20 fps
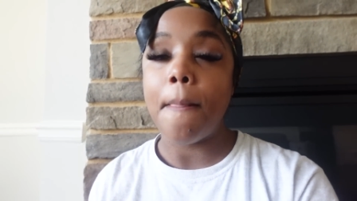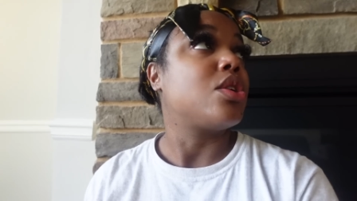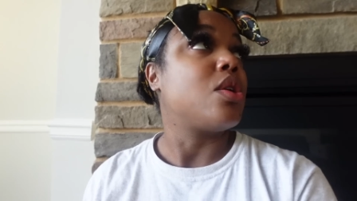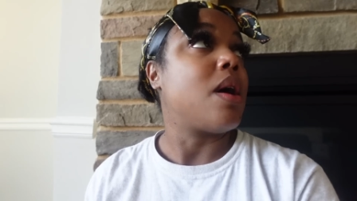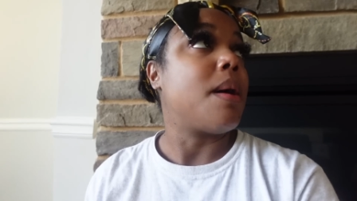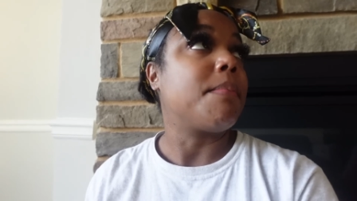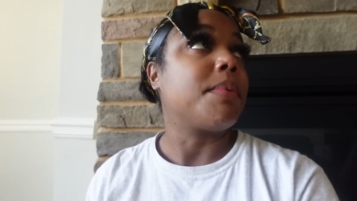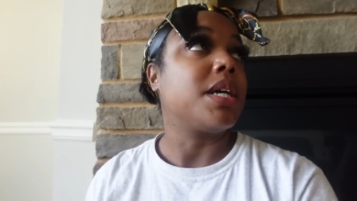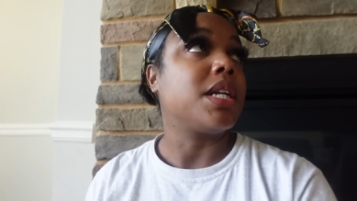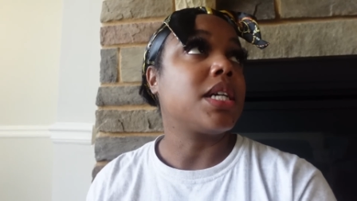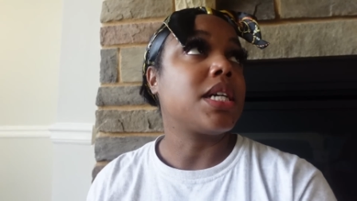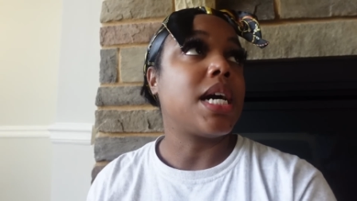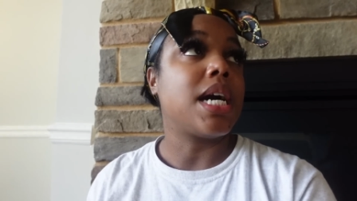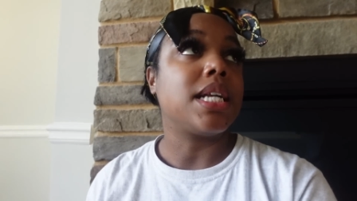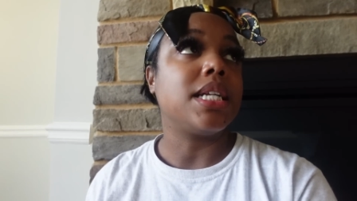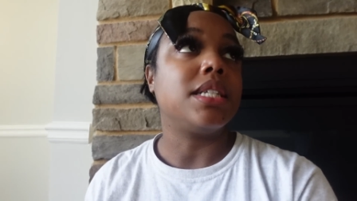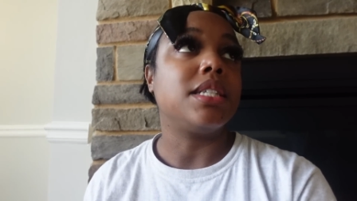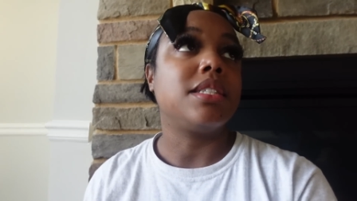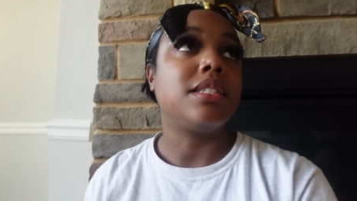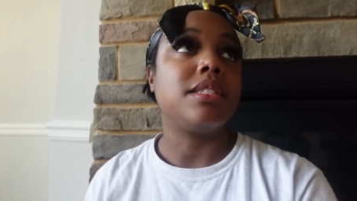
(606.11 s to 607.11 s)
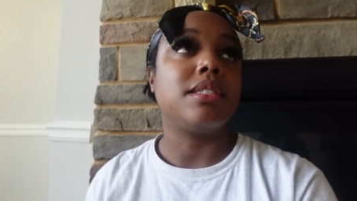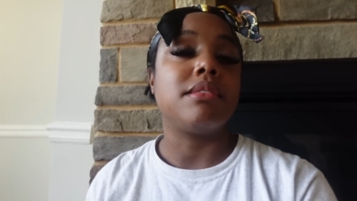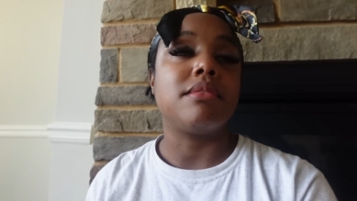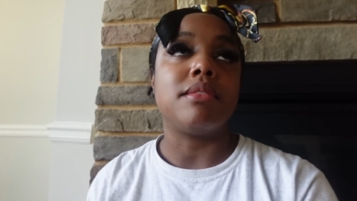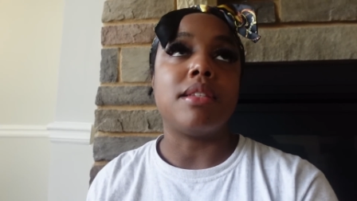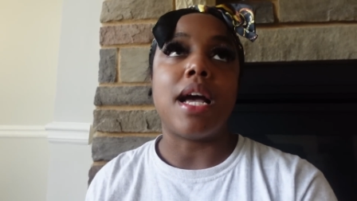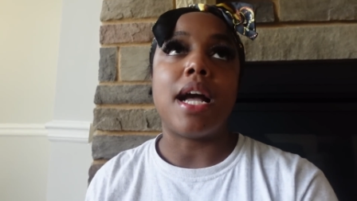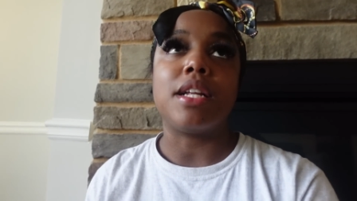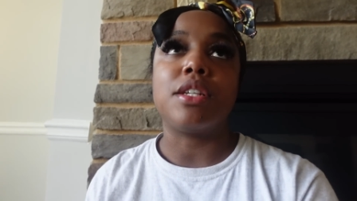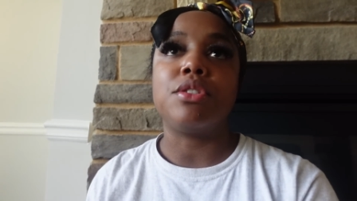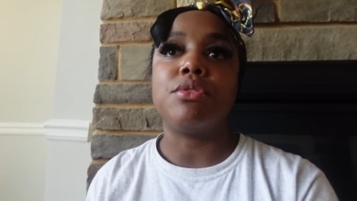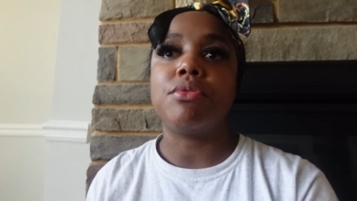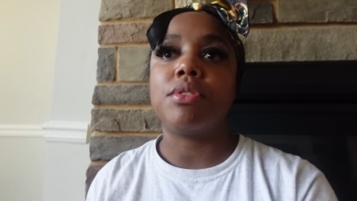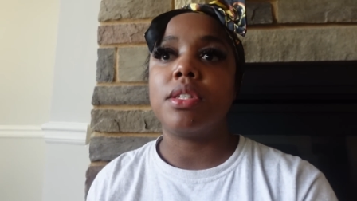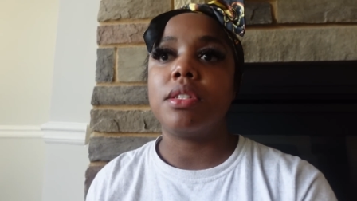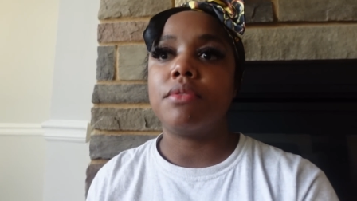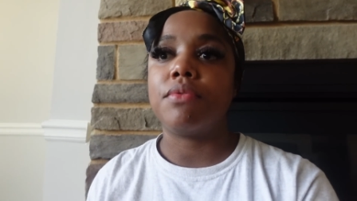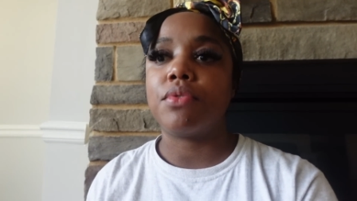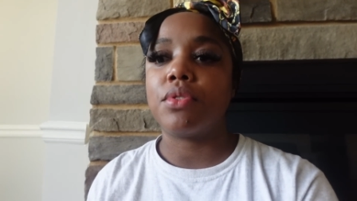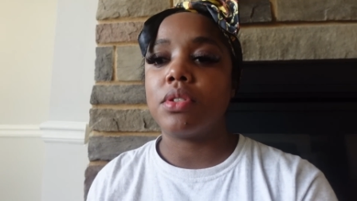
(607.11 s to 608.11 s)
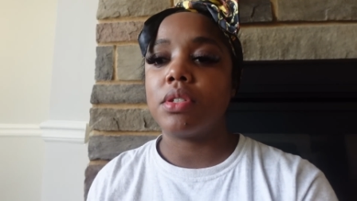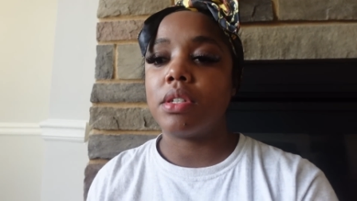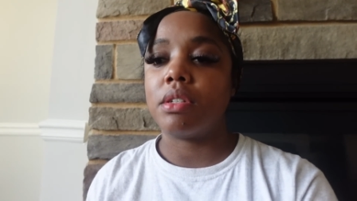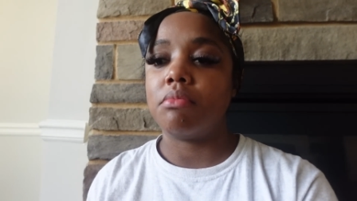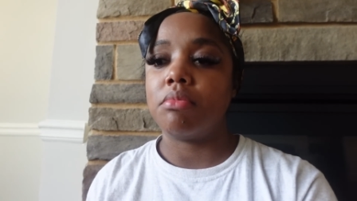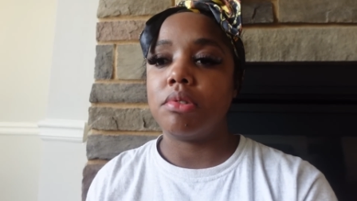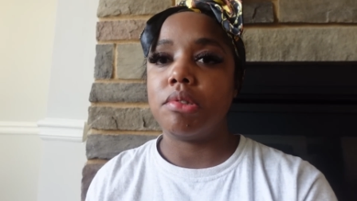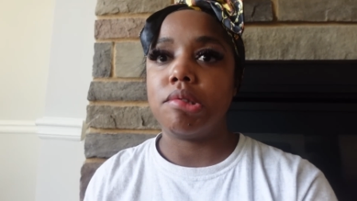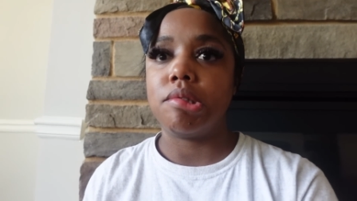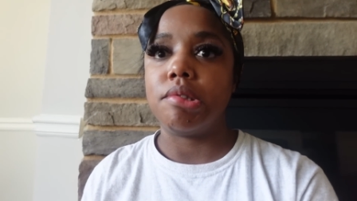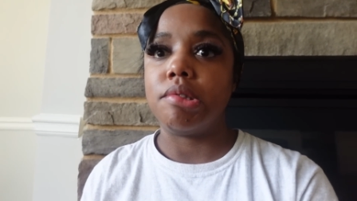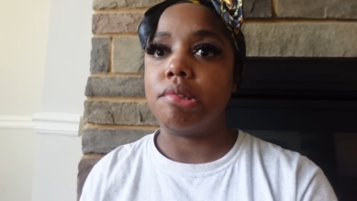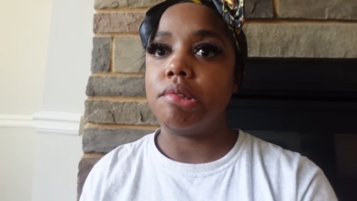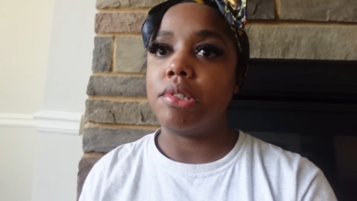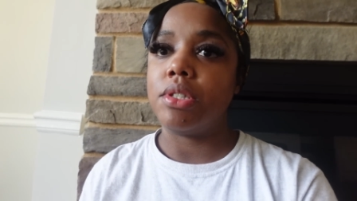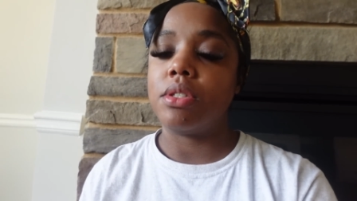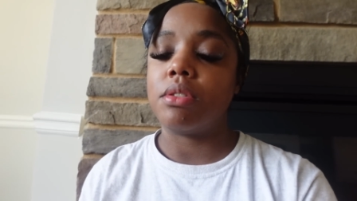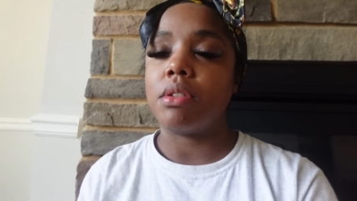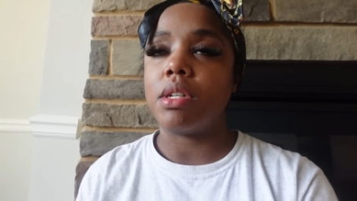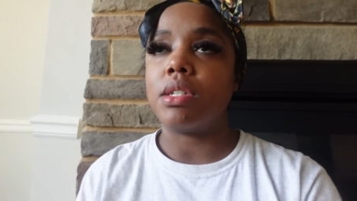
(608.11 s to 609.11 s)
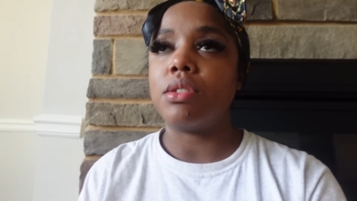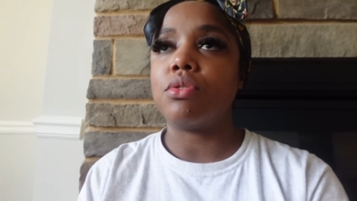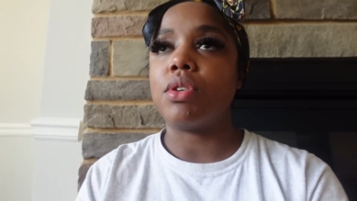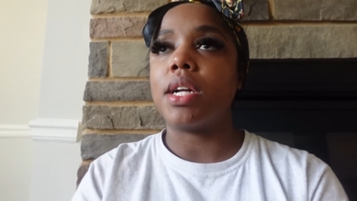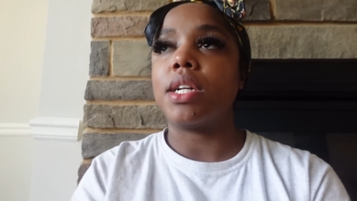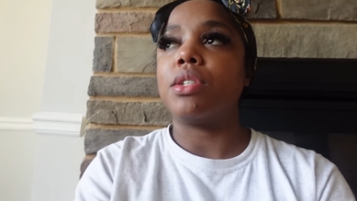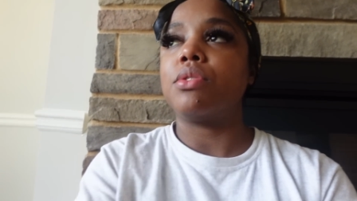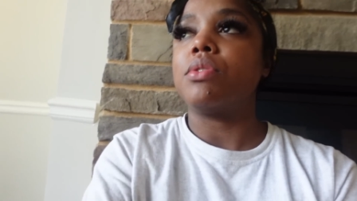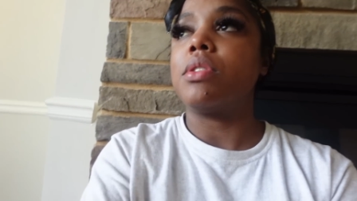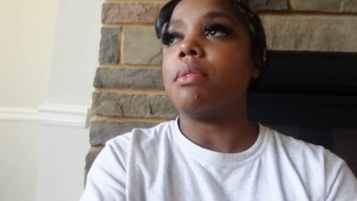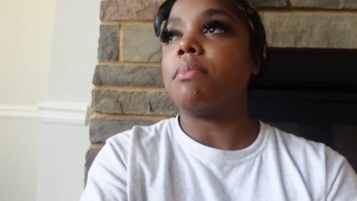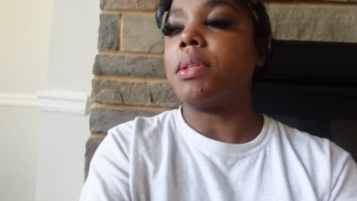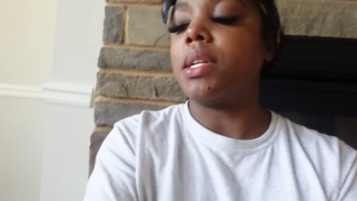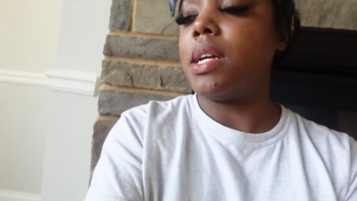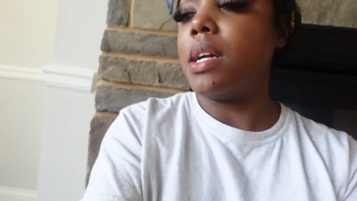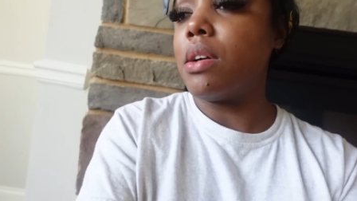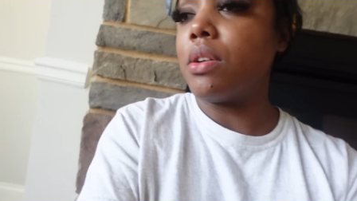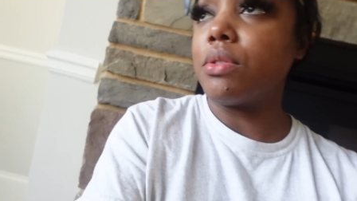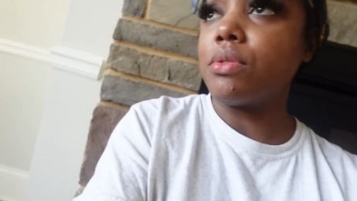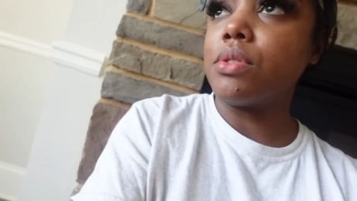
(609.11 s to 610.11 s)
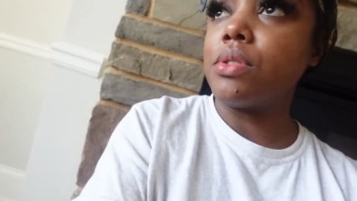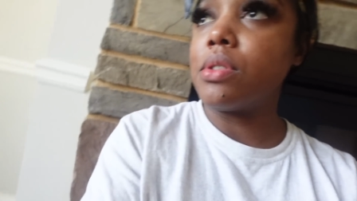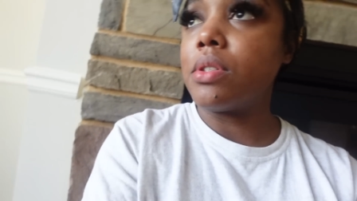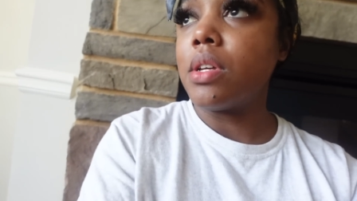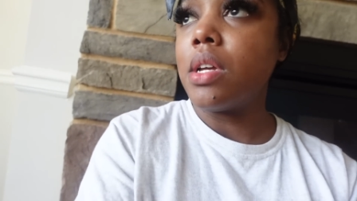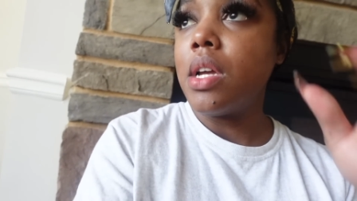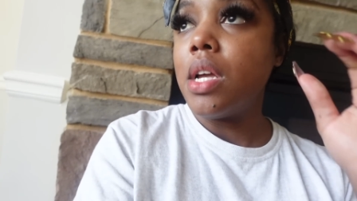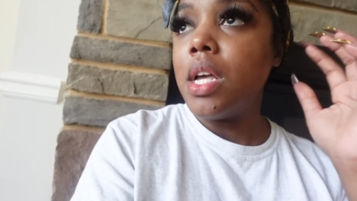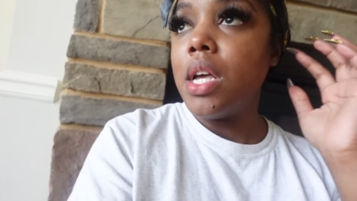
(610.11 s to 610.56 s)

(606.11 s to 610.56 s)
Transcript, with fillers: So I'm gonna kind of not use it for a couple days and try to use something else